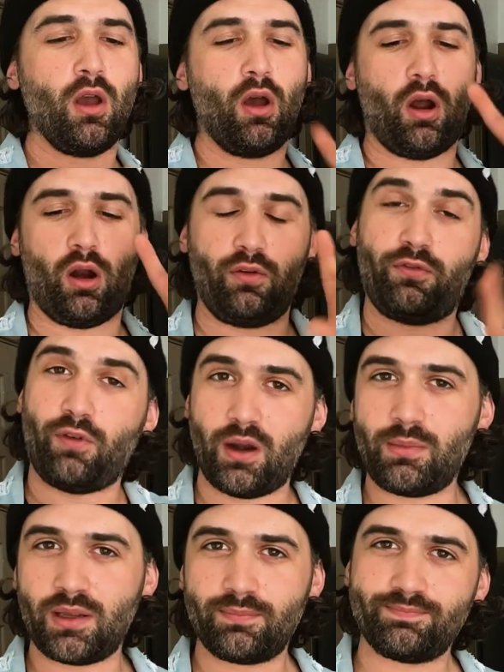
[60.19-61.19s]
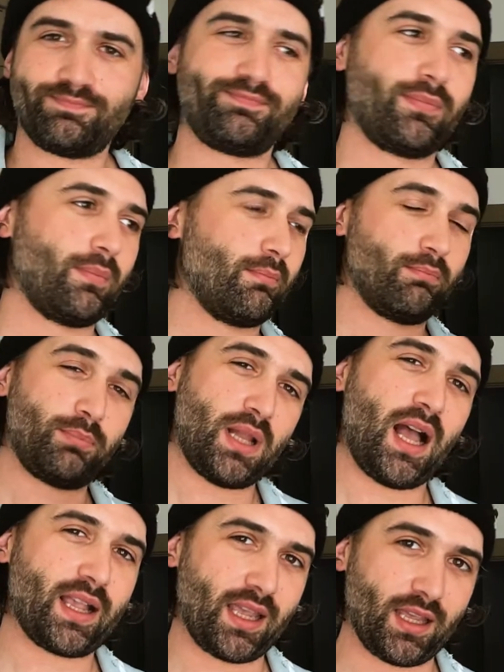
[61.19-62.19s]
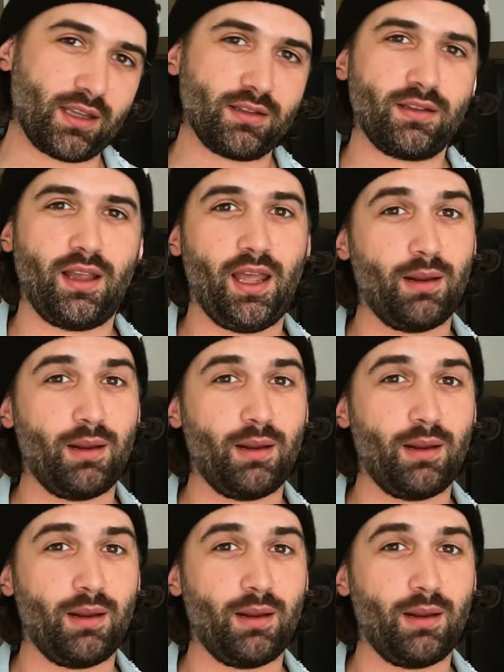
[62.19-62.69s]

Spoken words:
are framing, blocking, and